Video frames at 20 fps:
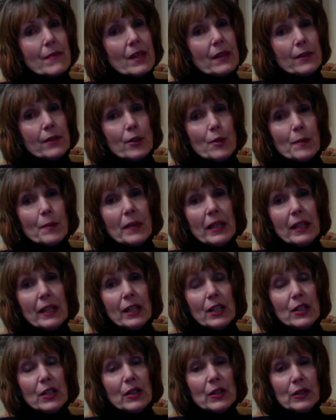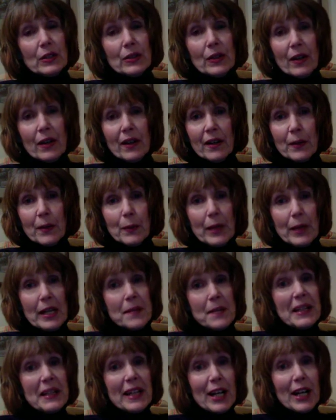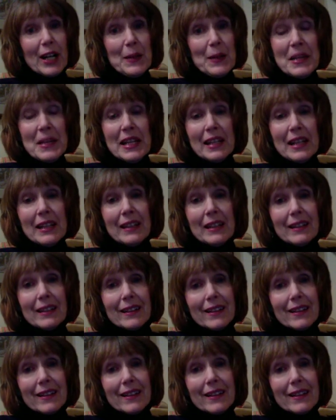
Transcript: There are many who are way beyond me